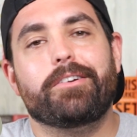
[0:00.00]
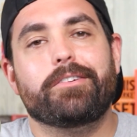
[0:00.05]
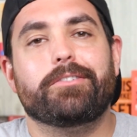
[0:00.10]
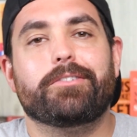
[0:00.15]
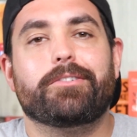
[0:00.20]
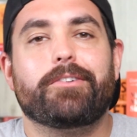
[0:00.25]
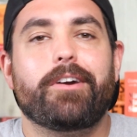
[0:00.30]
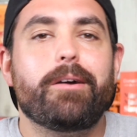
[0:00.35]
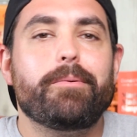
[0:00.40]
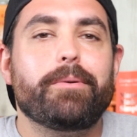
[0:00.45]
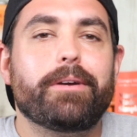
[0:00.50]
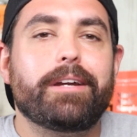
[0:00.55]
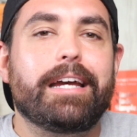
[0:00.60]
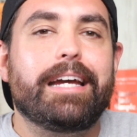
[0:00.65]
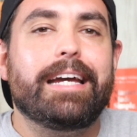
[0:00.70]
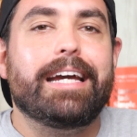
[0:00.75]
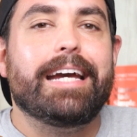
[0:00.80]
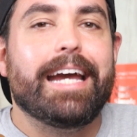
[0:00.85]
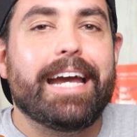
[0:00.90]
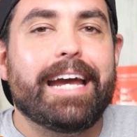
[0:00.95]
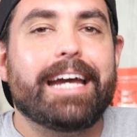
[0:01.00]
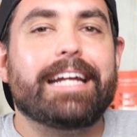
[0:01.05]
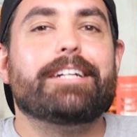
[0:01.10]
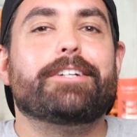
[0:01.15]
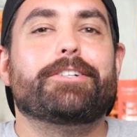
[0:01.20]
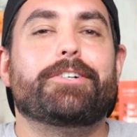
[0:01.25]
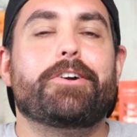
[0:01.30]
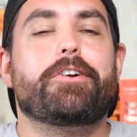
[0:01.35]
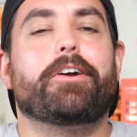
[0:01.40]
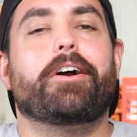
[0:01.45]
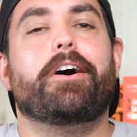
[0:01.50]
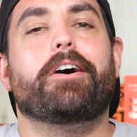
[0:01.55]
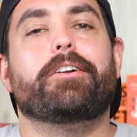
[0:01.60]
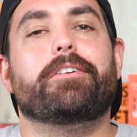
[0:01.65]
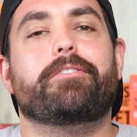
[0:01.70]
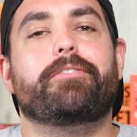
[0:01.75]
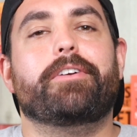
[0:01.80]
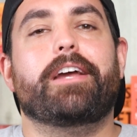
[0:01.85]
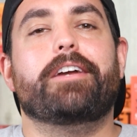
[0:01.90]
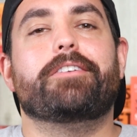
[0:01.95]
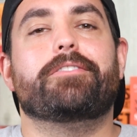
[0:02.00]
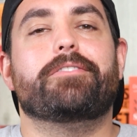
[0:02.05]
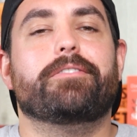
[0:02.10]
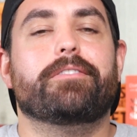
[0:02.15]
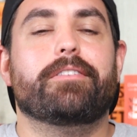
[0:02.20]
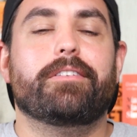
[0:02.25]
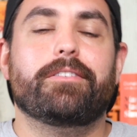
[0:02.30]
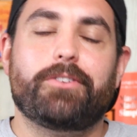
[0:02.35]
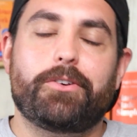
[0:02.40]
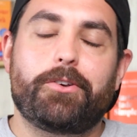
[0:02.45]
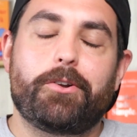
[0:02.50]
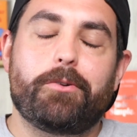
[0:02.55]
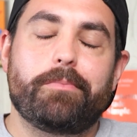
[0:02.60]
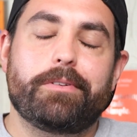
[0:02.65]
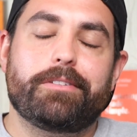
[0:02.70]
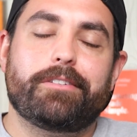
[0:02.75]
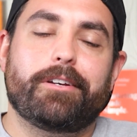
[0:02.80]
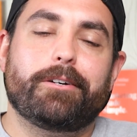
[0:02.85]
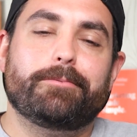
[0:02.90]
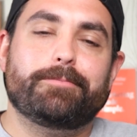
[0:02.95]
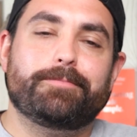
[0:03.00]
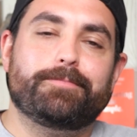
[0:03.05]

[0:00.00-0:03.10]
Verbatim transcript: consider subscribing and turning on notifications so you don't miss